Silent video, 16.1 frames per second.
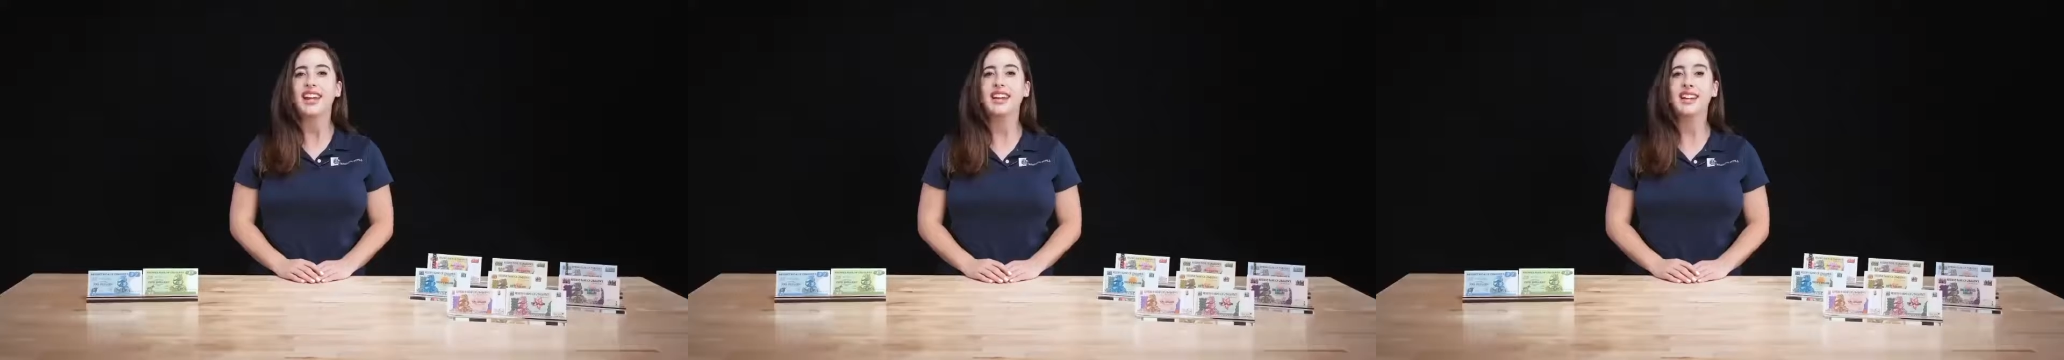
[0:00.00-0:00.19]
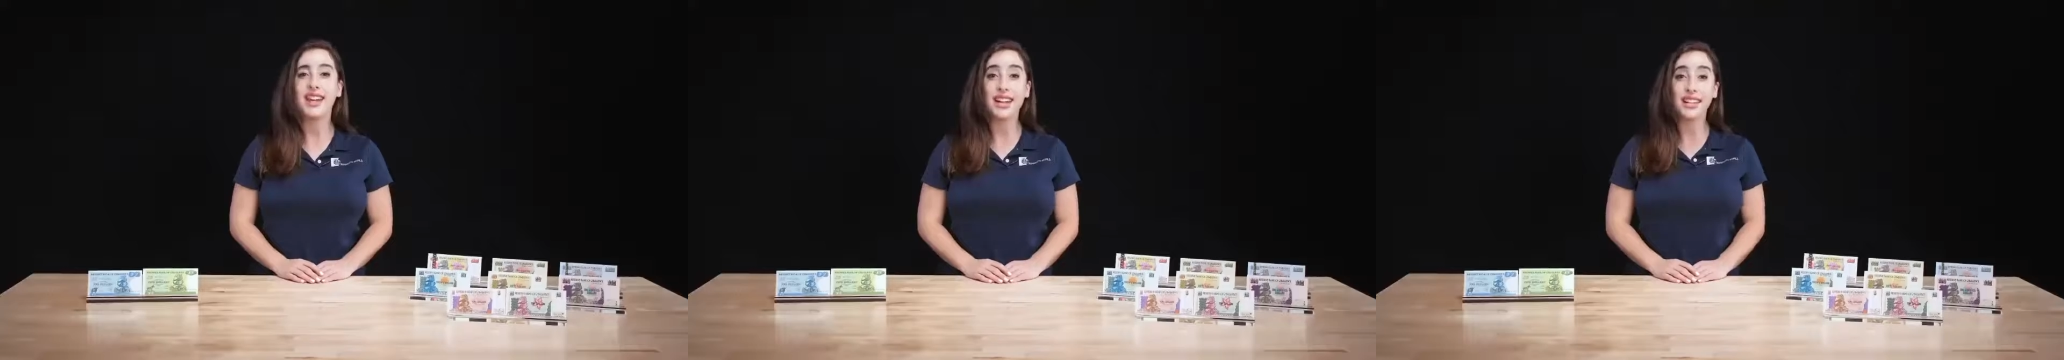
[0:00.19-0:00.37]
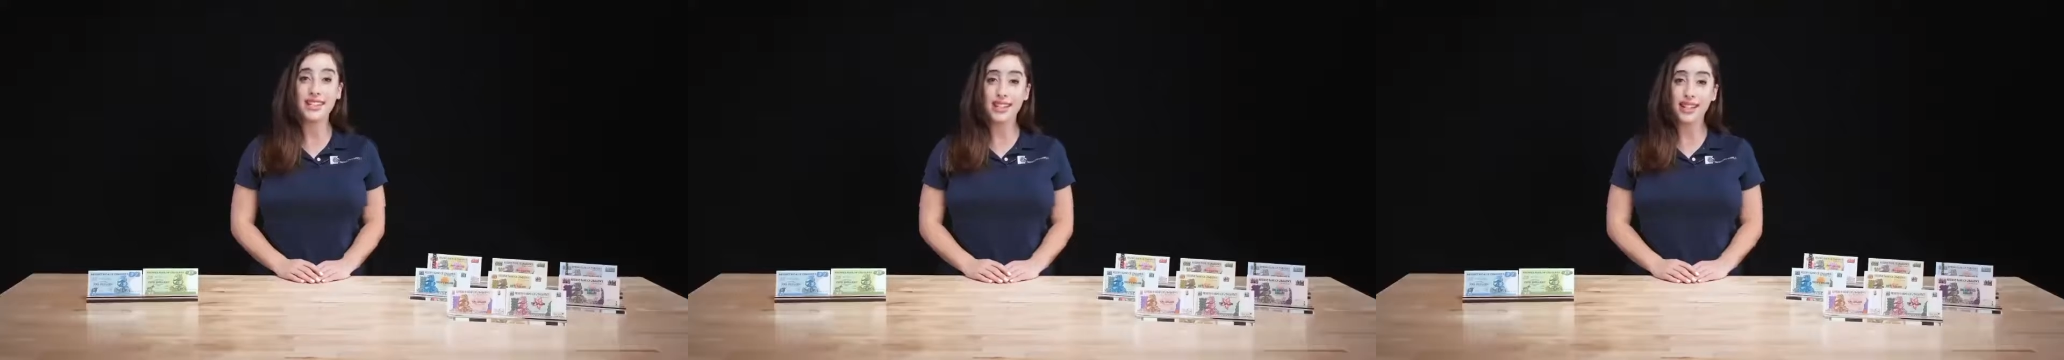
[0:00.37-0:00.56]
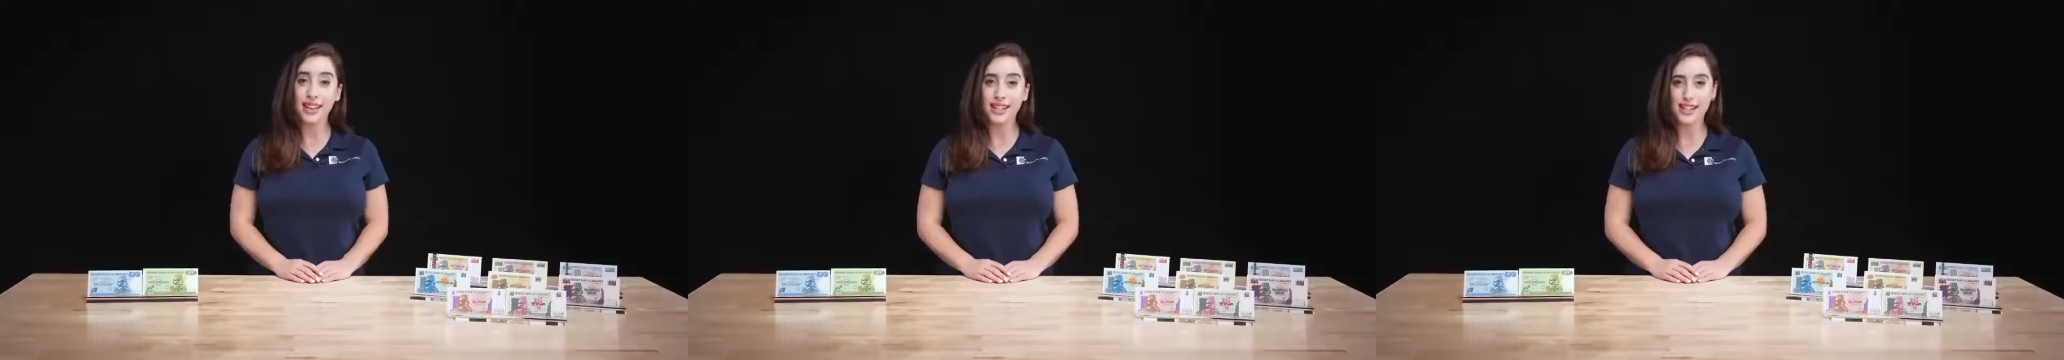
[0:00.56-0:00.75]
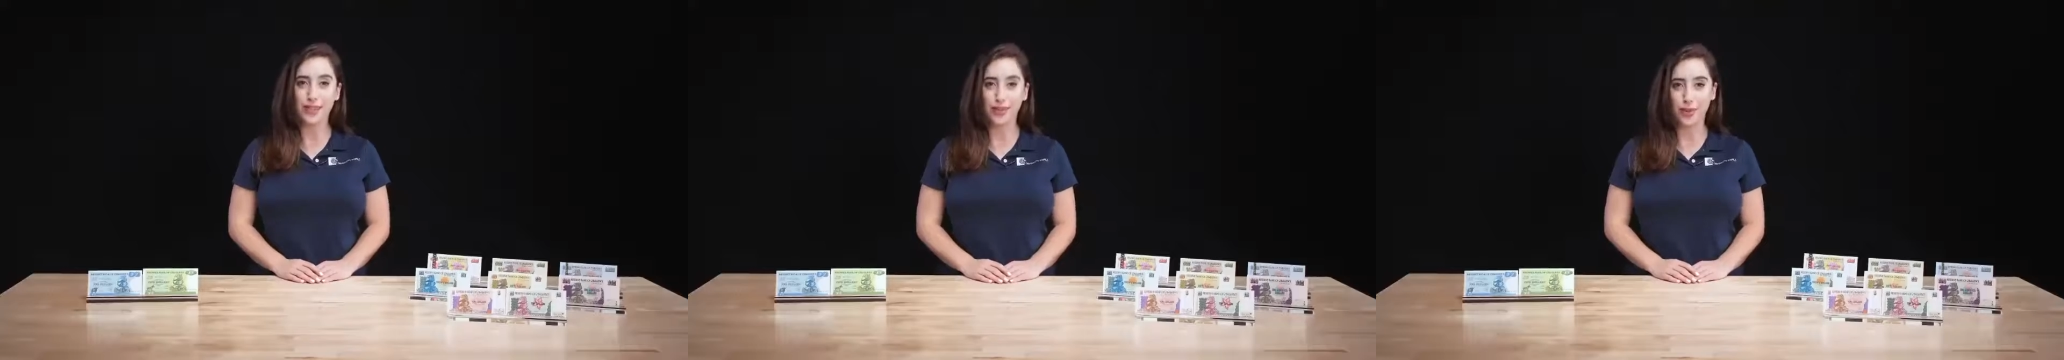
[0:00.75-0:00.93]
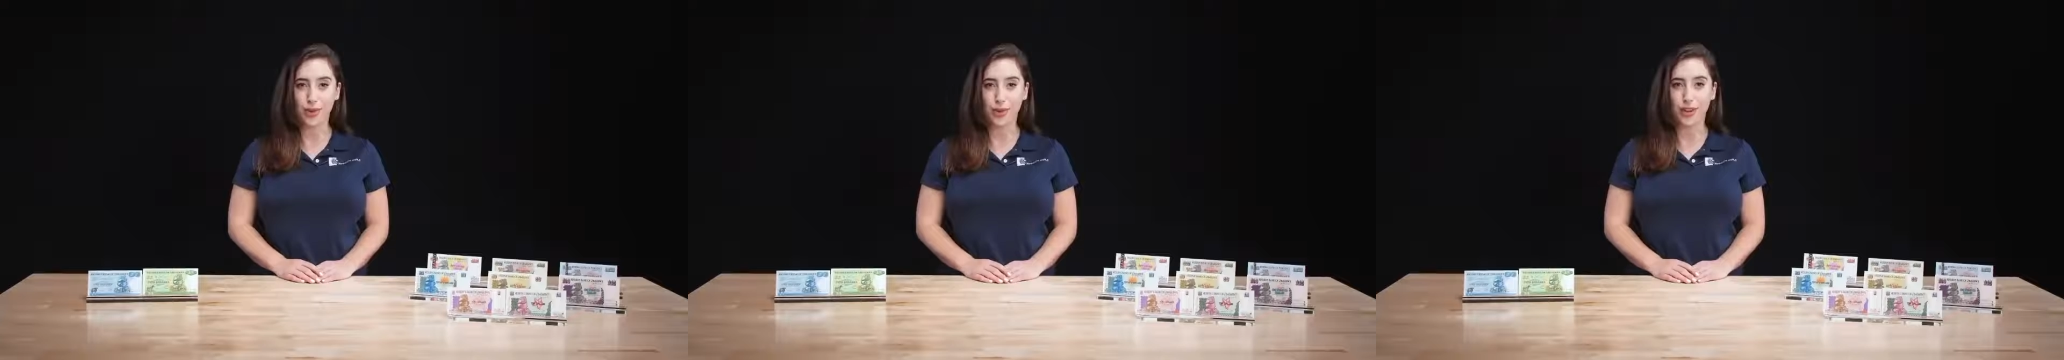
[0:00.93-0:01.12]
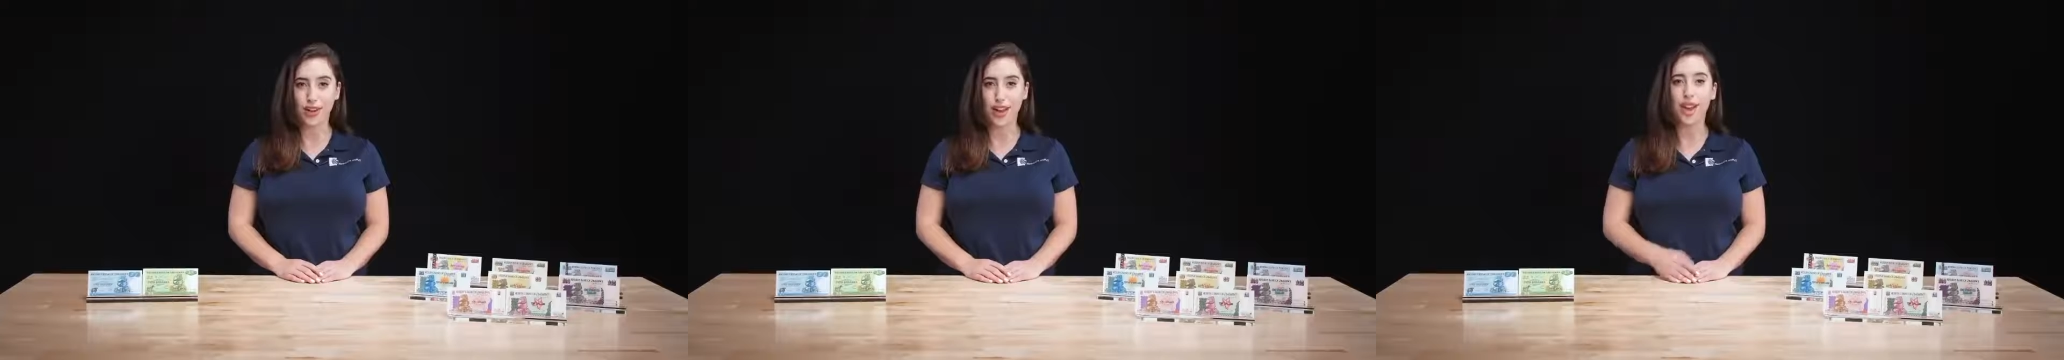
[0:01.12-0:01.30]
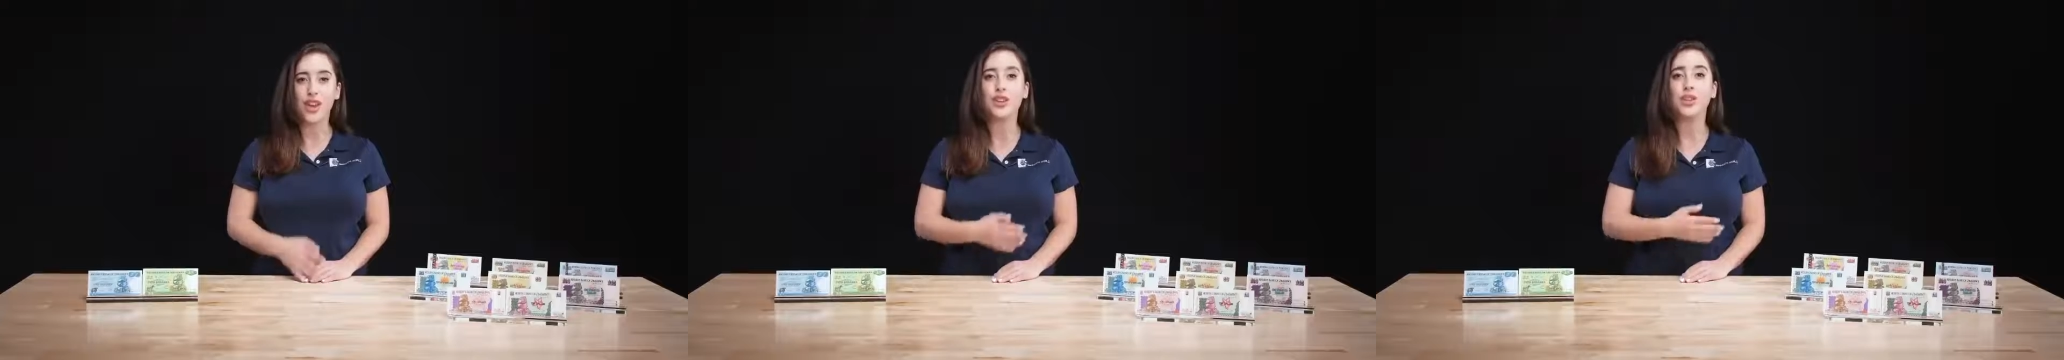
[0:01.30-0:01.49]
In 1994,
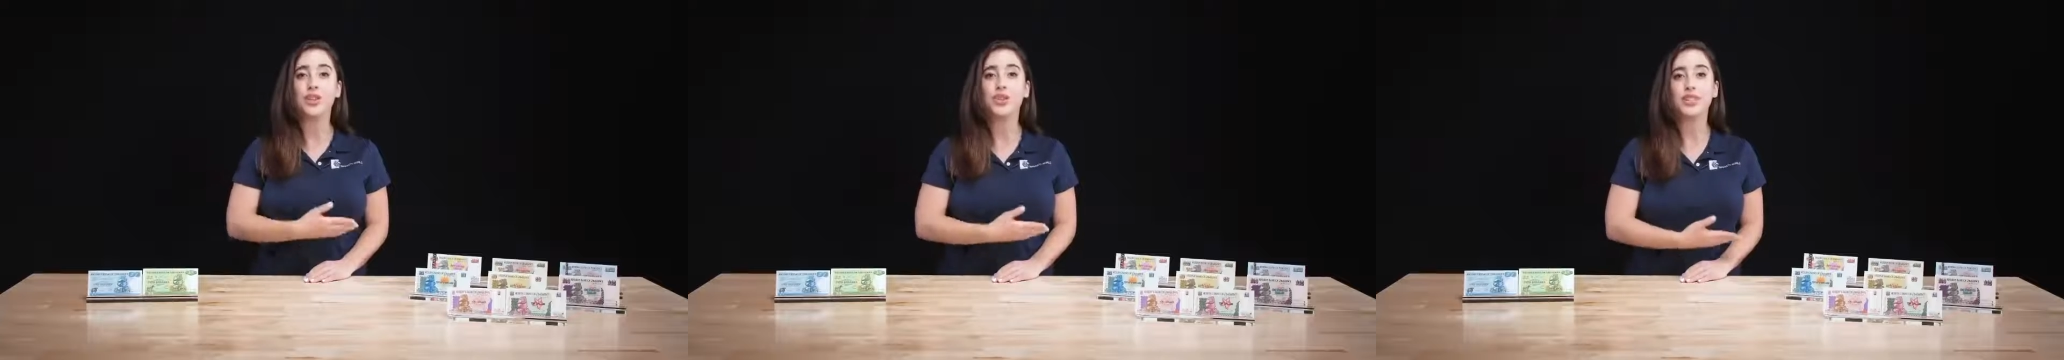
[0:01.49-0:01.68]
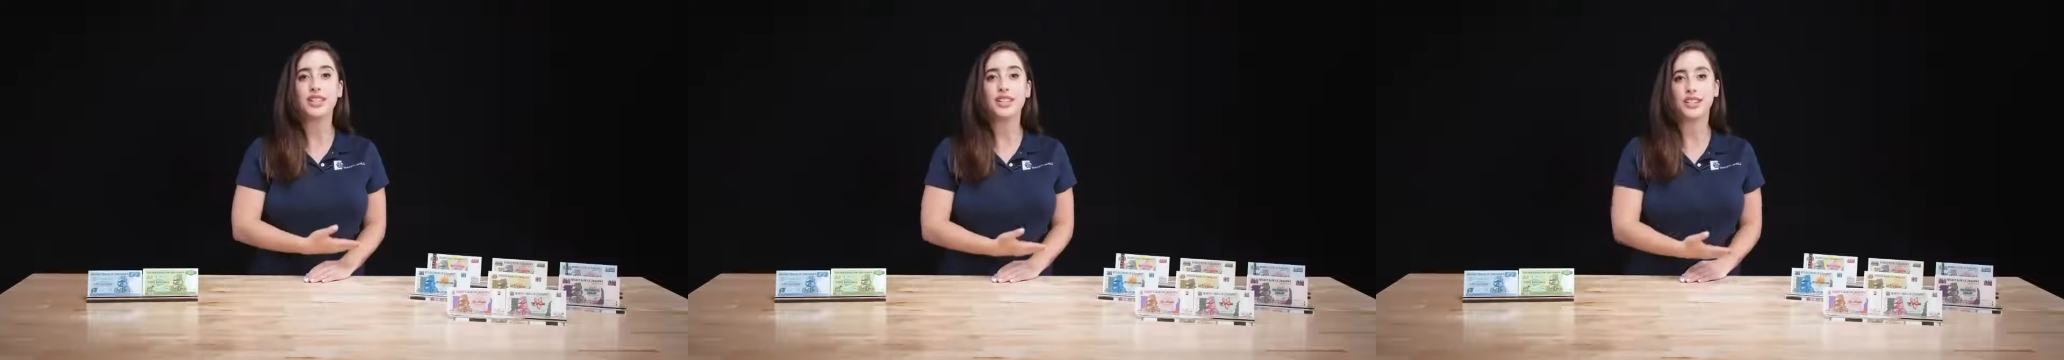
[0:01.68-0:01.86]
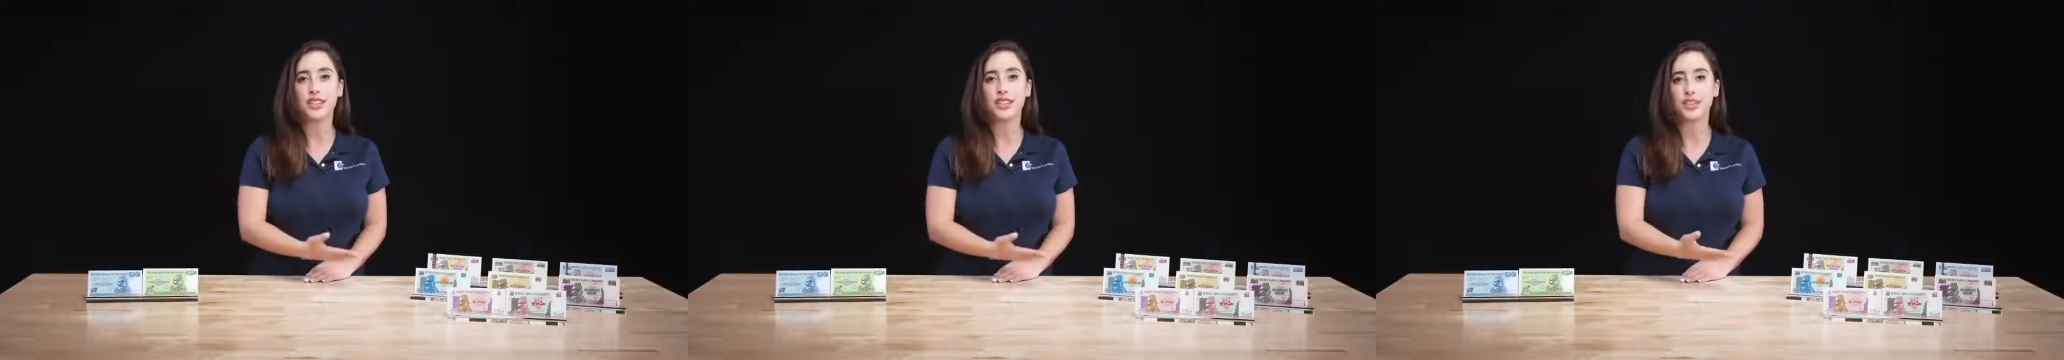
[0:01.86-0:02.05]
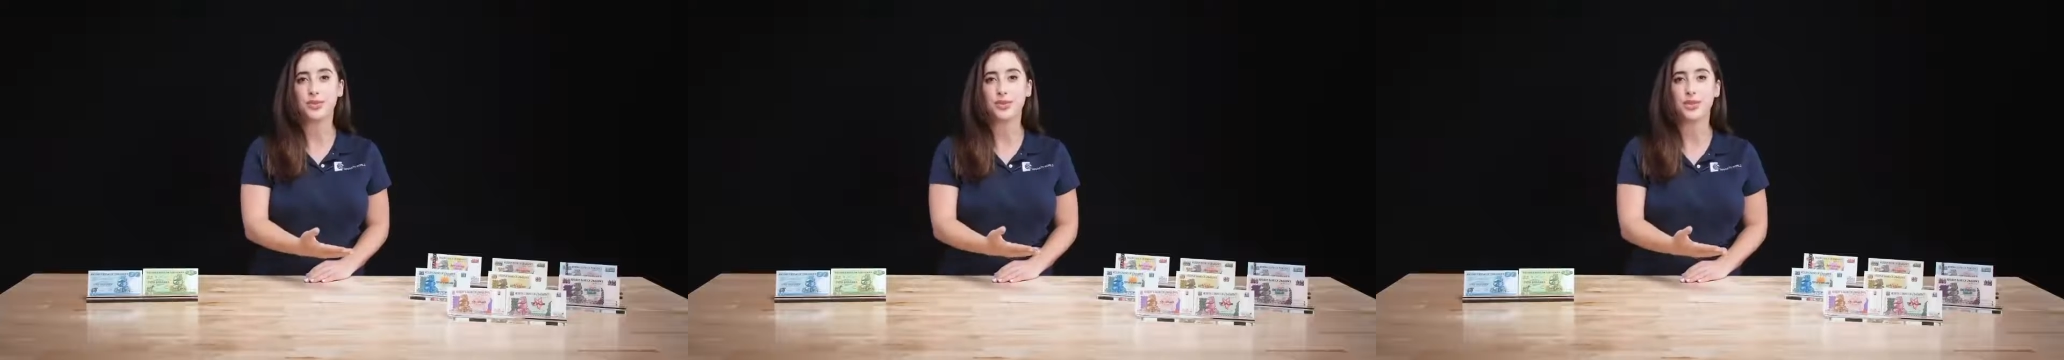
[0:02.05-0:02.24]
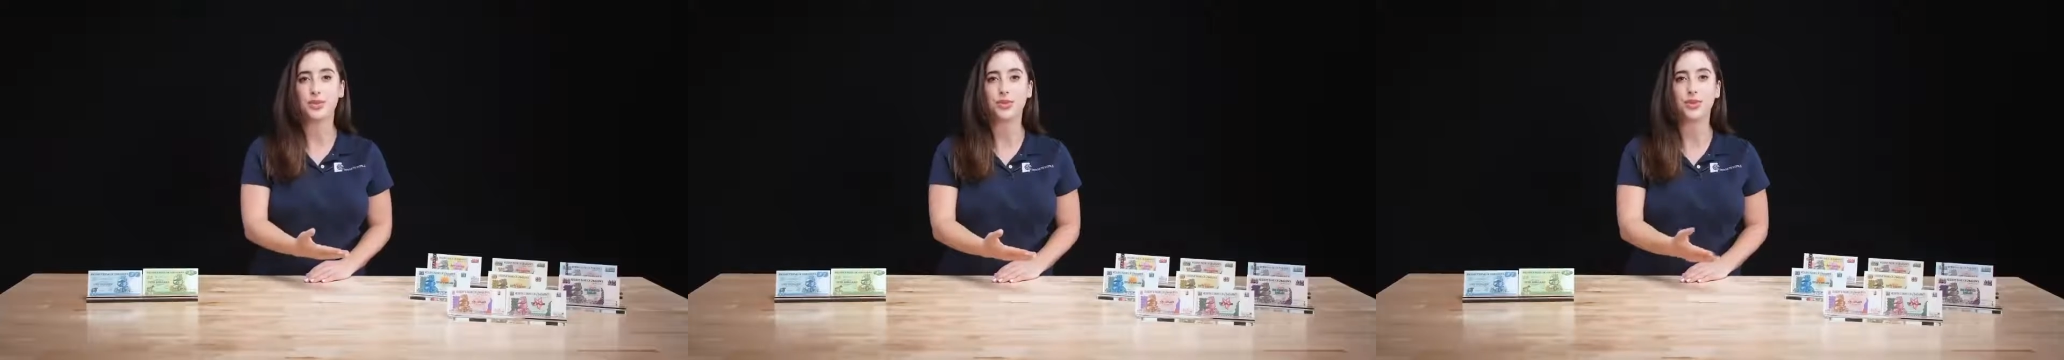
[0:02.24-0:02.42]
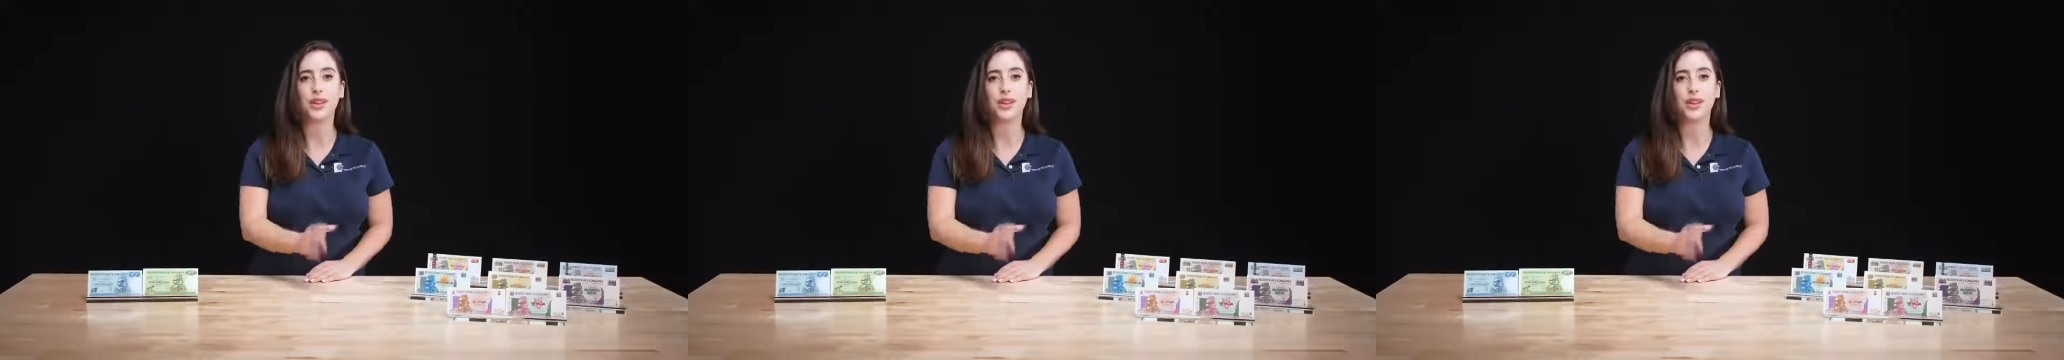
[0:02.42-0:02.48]
a new series was